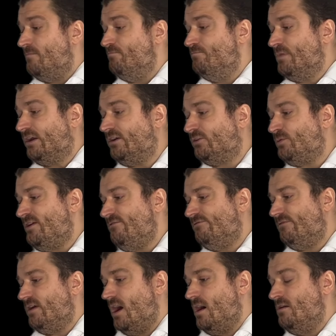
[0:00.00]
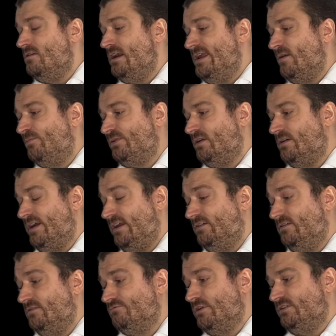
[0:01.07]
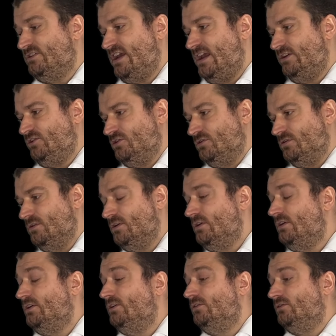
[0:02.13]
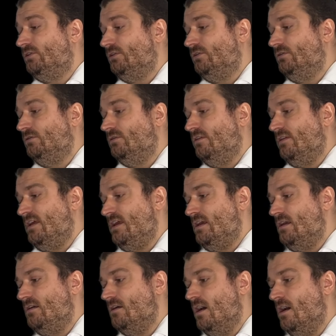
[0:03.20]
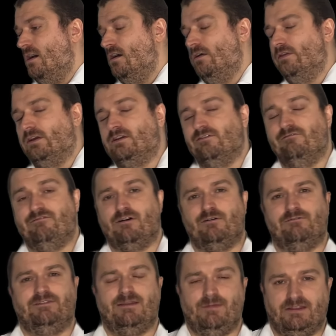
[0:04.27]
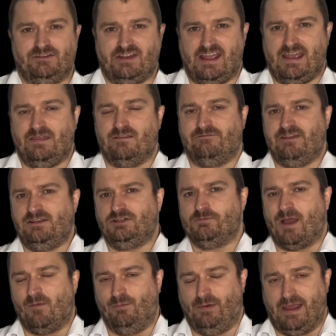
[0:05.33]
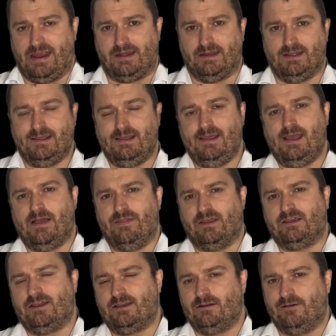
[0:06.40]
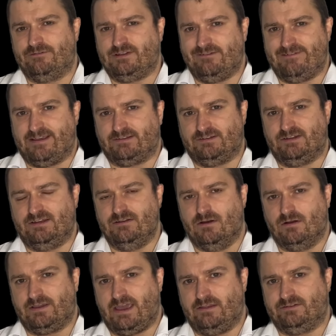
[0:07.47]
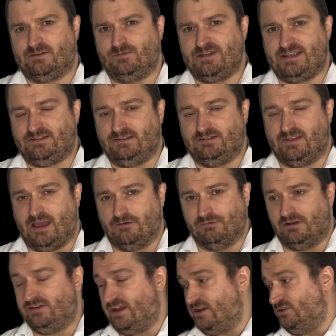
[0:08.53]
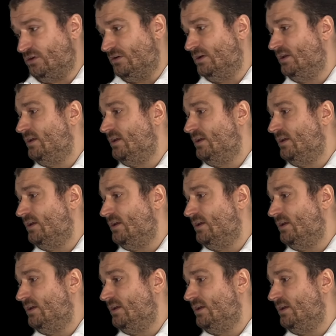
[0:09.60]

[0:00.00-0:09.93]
because we've only applied the rotation to the convolved image in the feature map plane, and the kernel offset vector did not get subjected to that rotation,